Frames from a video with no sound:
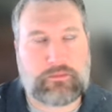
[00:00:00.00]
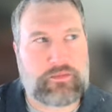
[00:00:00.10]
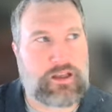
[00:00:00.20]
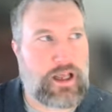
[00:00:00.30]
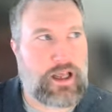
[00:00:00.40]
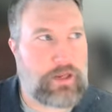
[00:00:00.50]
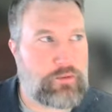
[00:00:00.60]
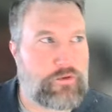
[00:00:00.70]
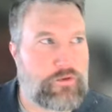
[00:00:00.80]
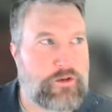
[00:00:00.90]
Then
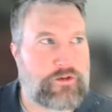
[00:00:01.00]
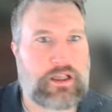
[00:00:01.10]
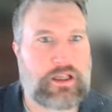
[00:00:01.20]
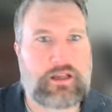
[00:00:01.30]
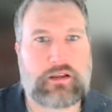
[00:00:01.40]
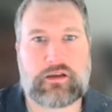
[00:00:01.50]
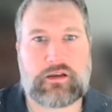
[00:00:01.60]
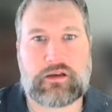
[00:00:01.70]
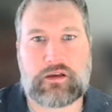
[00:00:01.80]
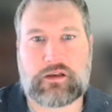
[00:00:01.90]
April 15th,
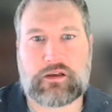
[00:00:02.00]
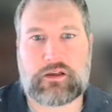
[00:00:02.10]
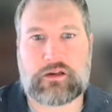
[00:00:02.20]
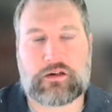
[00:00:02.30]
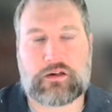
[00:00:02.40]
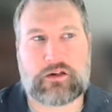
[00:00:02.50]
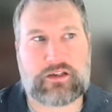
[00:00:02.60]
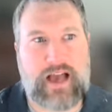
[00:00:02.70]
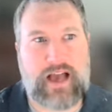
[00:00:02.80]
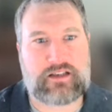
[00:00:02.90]
your
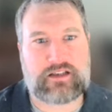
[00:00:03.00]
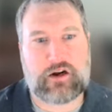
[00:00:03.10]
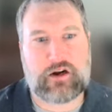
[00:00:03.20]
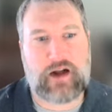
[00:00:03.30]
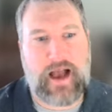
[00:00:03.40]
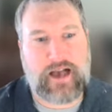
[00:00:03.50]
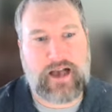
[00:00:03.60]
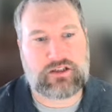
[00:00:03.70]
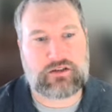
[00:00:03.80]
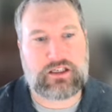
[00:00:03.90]
taxes are
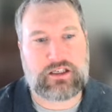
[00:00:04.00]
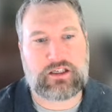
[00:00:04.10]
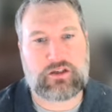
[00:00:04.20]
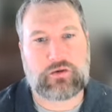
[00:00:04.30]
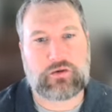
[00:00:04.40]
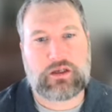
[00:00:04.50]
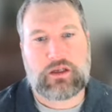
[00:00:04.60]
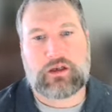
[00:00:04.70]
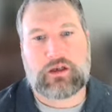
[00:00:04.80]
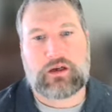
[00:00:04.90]
actually due
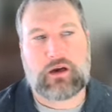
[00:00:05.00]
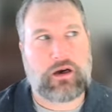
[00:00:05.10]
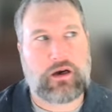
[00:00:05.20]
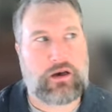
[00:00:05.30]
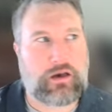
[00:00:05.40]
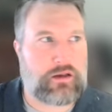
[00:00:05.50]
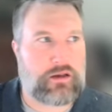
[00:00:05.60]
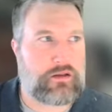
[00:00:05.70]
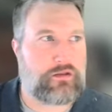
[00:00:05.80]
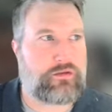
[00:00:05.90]

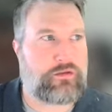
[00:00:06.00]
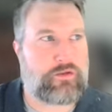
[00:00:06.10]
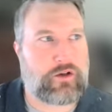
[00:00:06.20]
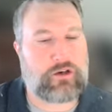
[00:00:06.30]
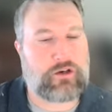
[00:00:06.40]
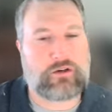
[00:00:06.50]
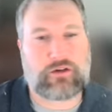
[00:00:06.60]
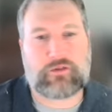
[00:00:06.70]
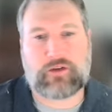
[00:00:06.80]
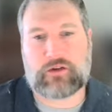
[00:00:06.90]
for your
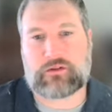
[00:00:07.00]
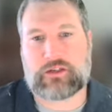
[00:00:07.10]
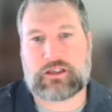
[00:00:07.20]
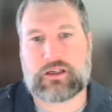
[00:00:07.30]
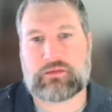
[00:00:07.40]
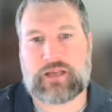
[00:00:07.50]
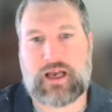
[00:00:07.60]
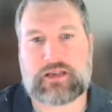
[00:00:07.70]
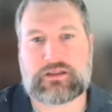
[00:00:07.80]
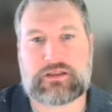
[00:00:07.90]
federal income
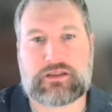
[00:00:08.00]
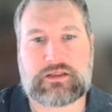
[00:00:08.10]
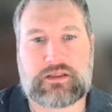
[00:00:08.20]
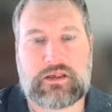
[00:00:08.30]
taxes.